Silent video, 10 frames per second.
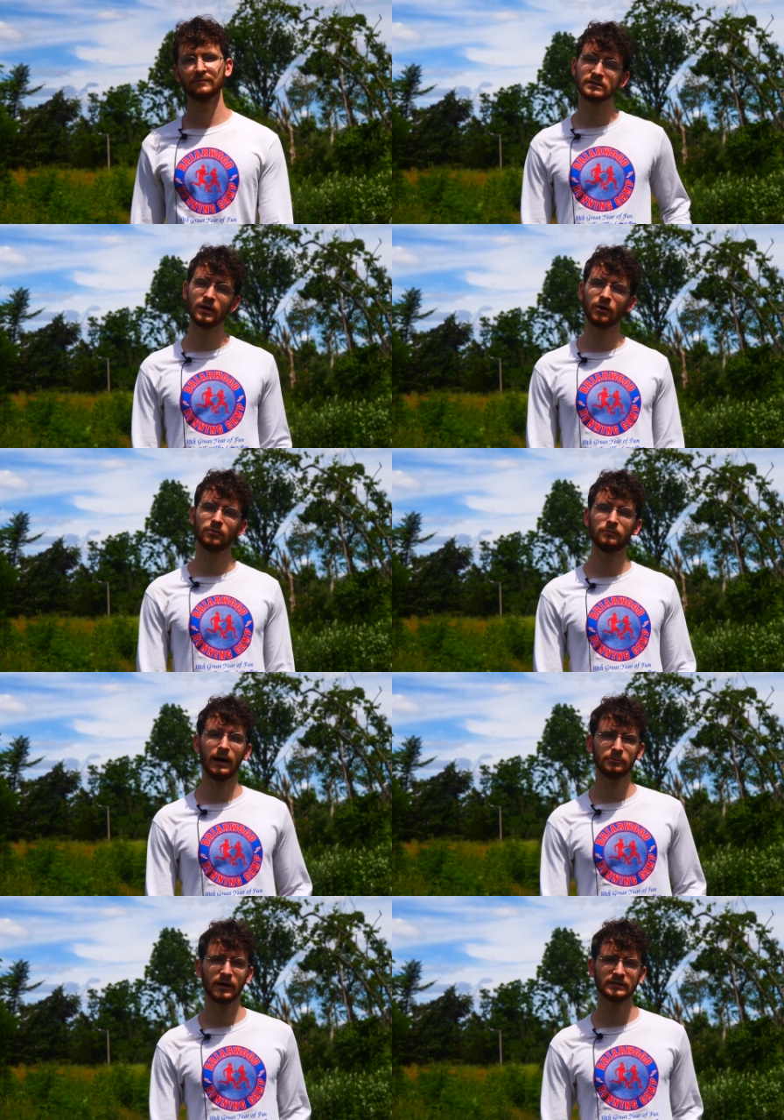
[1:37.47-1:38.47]
So
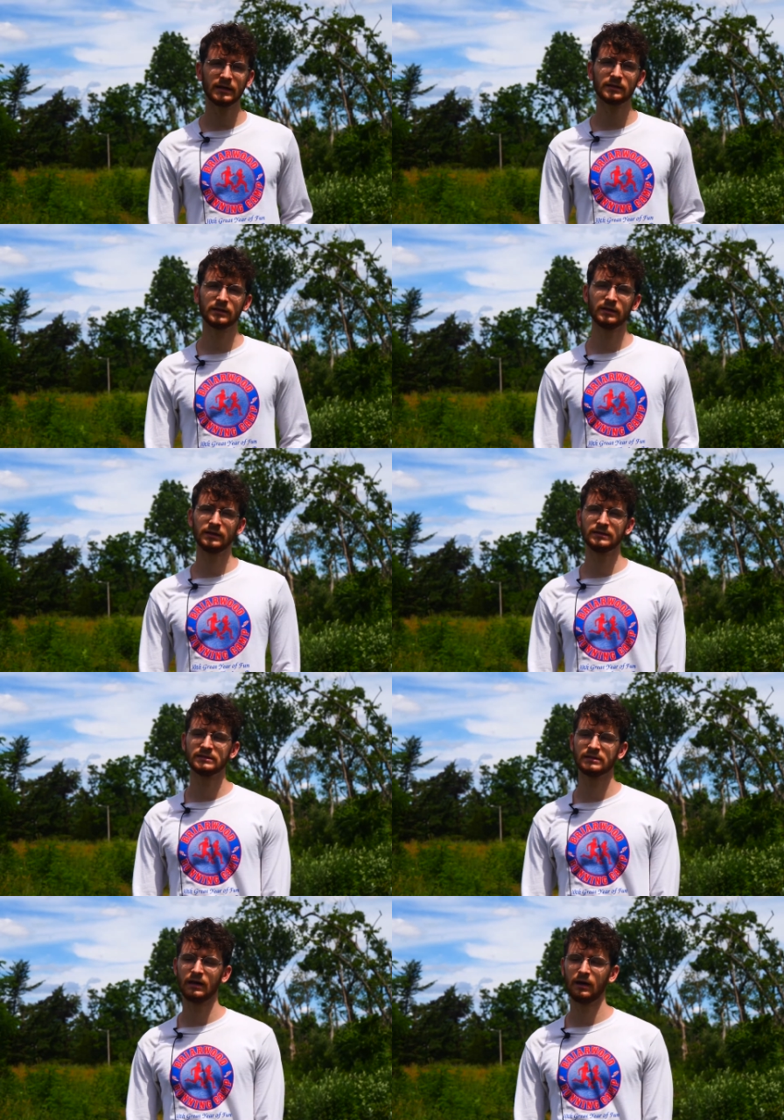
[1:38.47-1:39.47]
my project
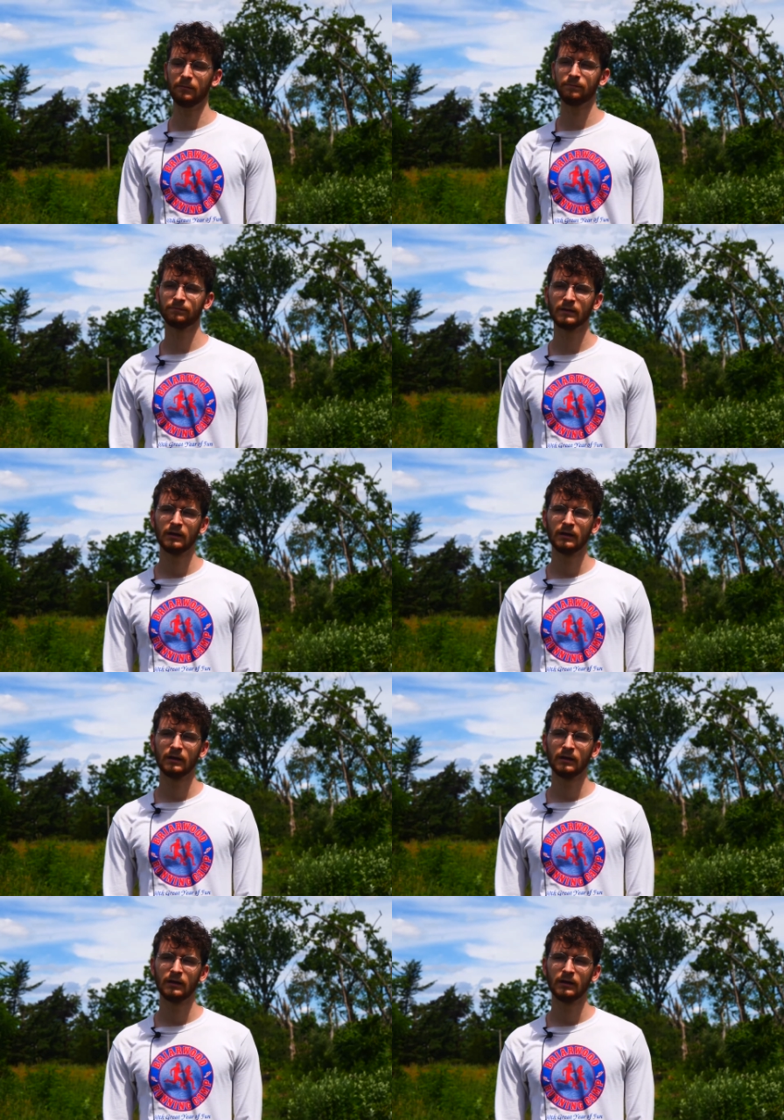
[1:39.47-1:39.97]
is um,